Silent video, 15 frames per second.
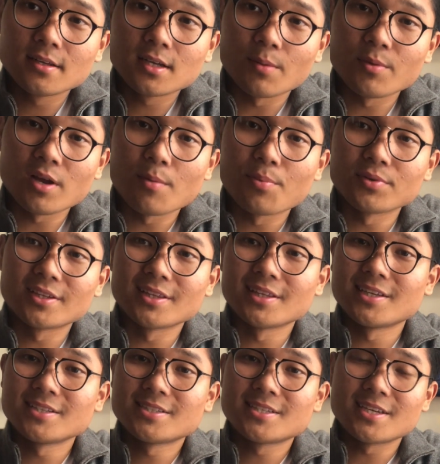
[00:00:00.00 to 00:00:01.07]
coming up on the
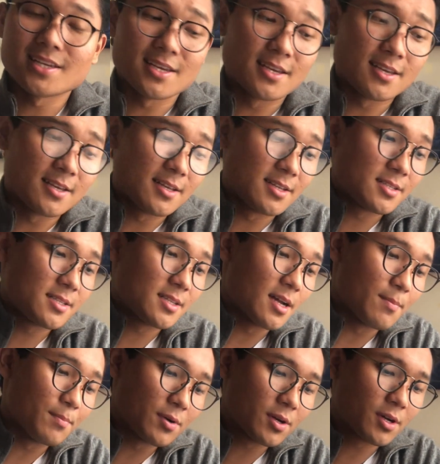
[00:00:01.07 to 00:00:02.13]
list is
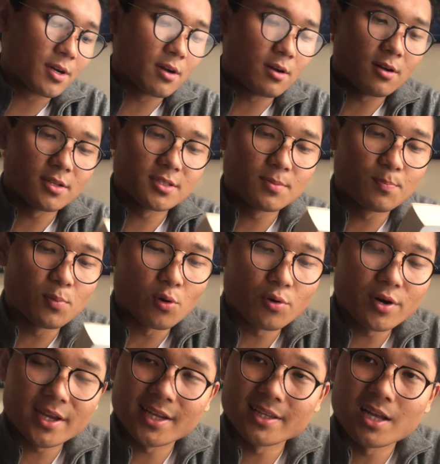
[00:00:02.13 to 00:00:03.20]
a book called
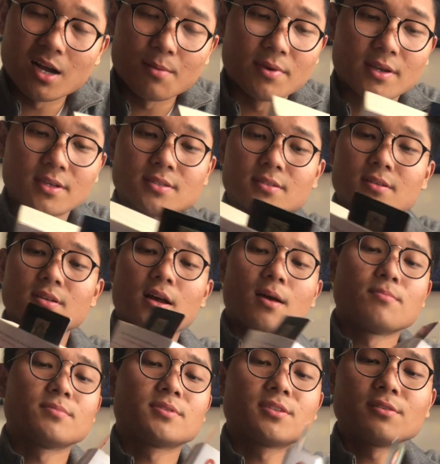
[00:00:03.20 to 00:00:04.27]
Poor Economics.
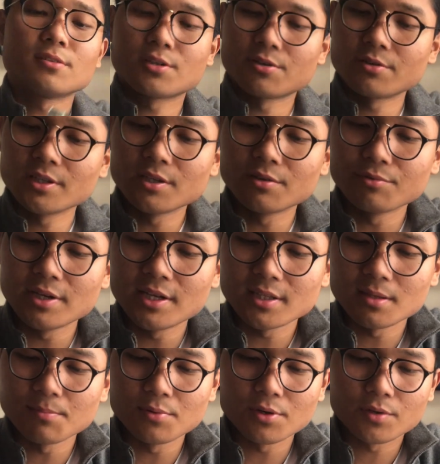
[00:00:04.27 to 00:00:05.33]
I'm still currently reading
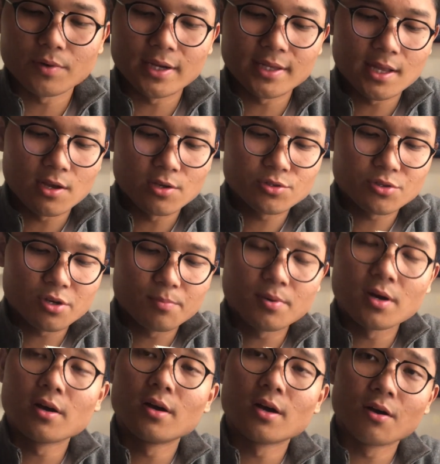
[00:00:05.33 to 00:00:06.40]
the book right now, so
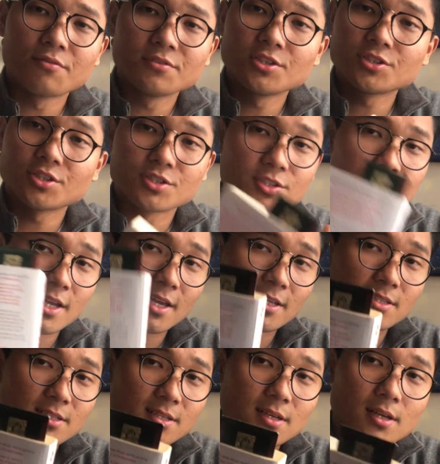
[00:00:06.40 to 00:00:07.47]
I'll finish it
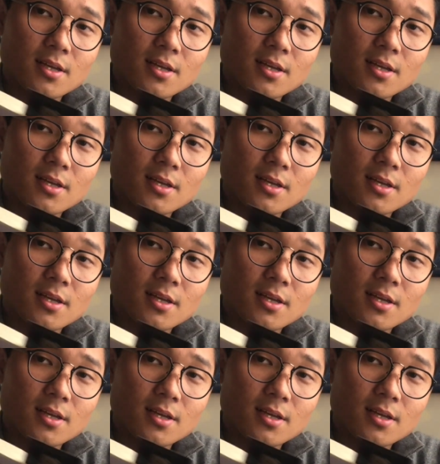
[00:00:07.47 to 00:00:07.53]
tonight.